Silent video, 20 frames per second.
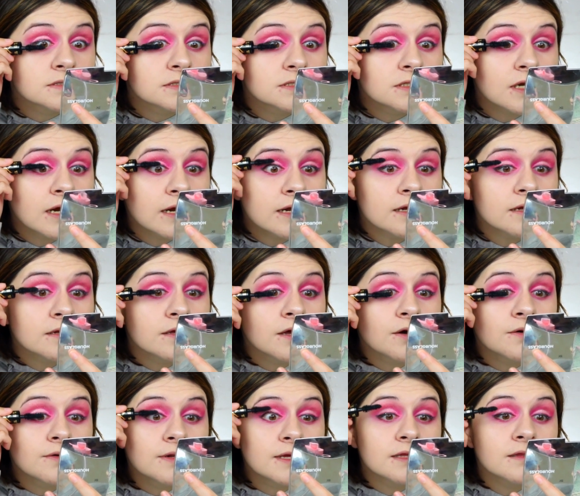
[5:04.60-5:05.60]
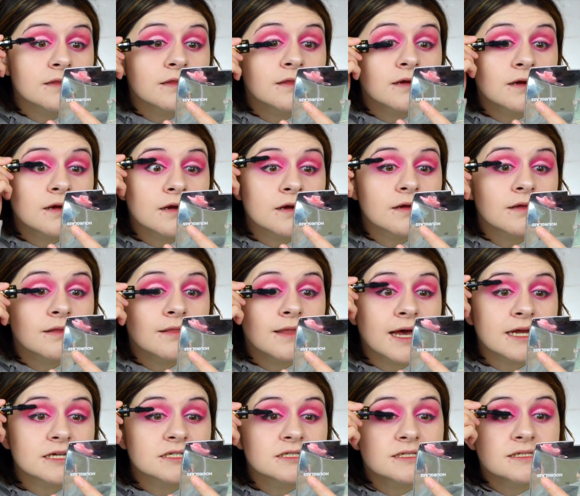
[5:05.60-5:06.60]
started coating their
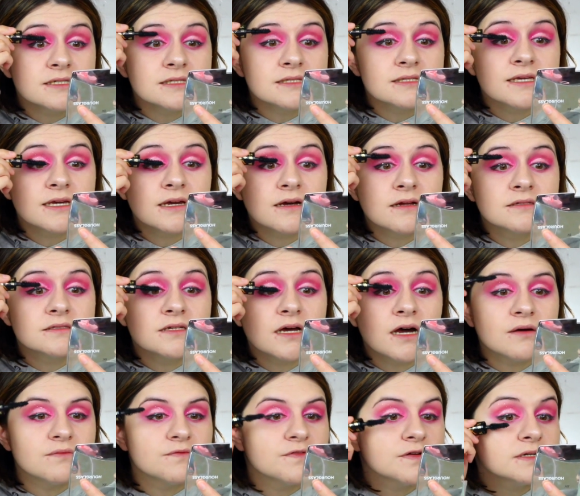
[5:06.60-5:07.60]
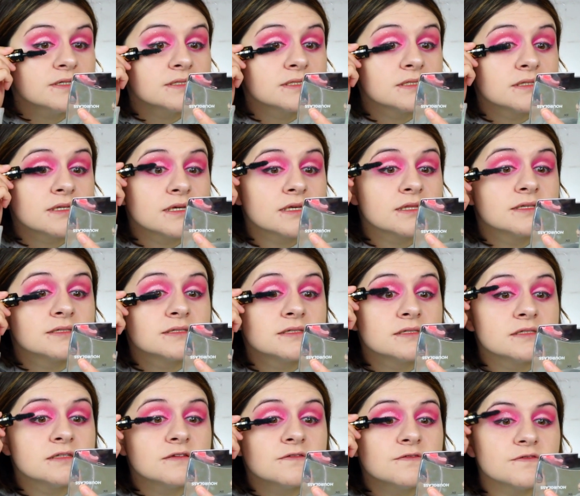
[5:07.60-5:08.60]
lashes like on top first. Like
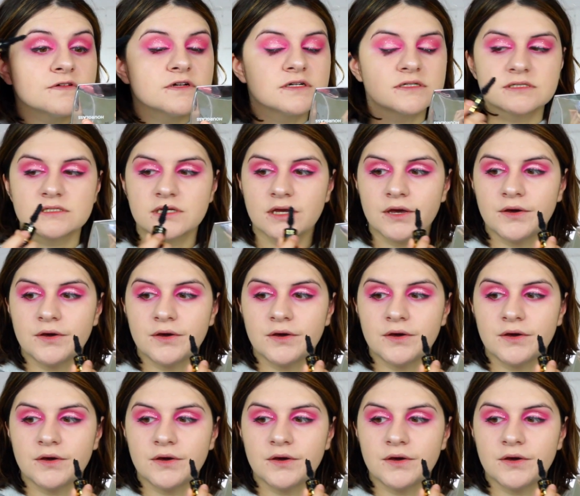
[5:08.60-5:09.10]
this is the first